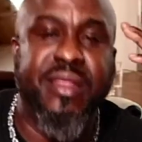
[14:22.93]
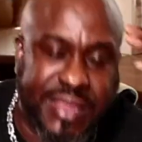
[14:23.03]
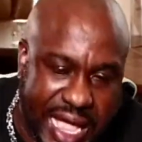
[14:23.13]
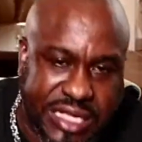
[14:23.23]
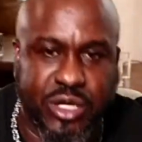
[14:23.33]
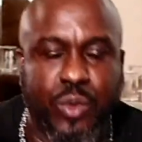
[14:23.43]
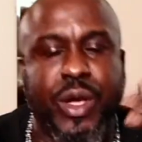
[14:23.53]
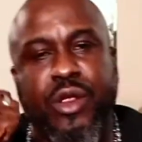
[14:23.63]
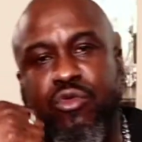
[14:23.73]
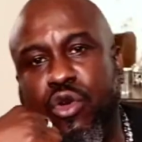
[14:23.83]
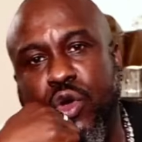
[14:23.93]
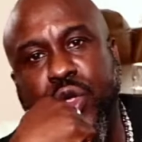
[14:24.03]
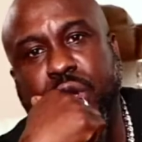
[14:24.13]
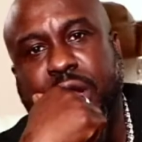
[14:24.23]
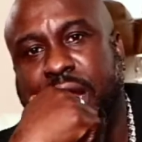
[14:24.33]
That's the way to grow
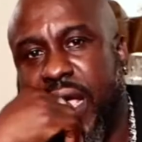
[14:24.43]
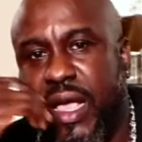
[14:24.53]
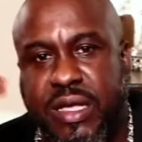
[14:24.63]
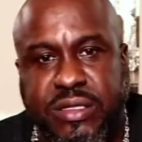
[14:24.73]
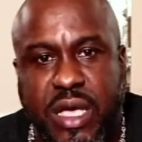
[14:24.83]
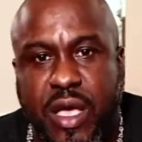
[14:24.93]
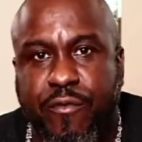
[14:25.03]
your clients.